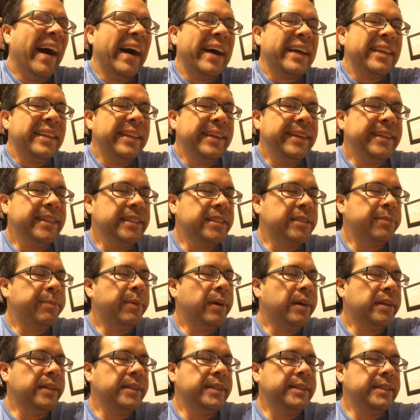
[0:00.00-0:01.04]
it's
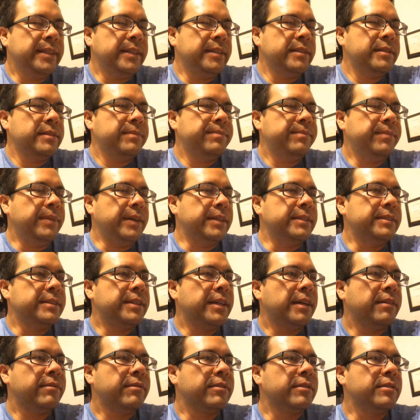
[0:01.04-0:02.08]
part of this
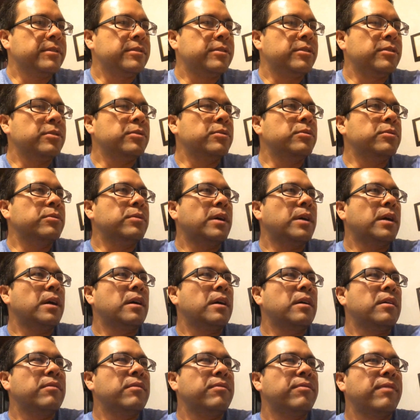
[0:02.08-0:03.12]
endeavor
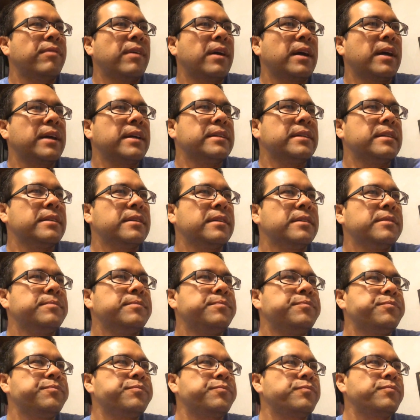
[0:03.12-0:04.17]
to find
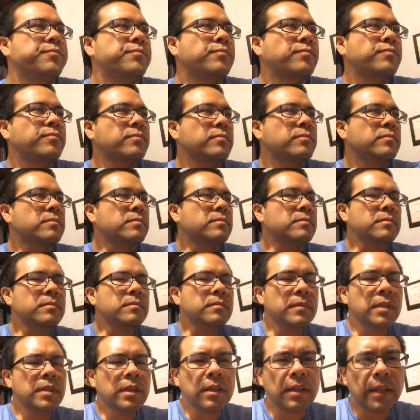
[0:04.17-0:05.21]

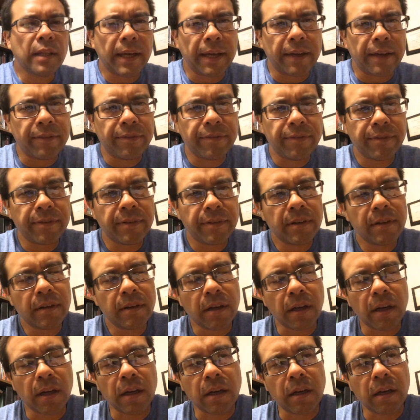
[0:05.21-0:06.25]
life,
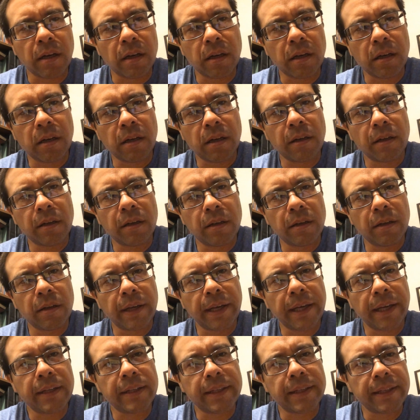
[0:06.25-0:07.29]

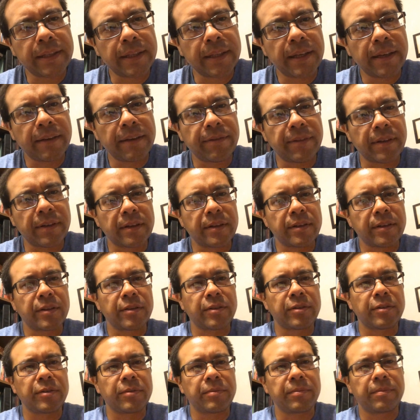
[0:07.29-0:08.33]
alien life on
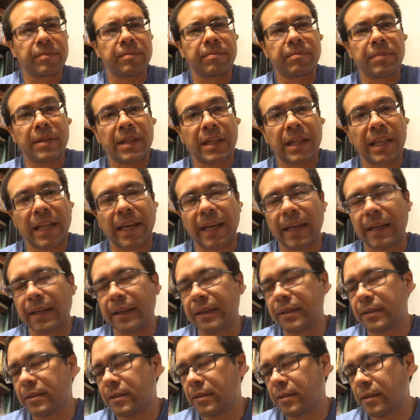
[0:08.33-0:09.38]
another
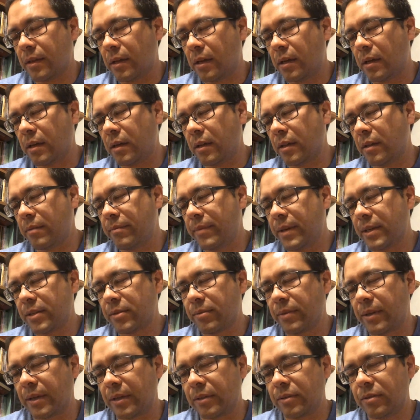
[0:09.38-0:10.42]
planet. The
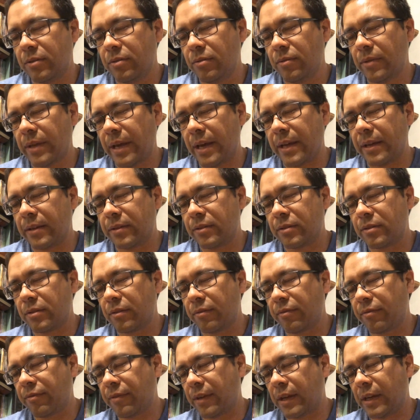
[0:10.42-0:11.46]
best way to do that is
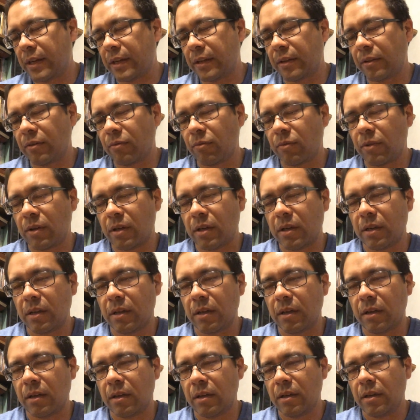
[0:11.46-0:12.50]
to find
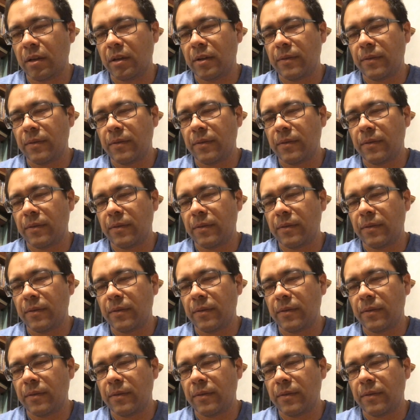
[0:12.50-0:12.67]
one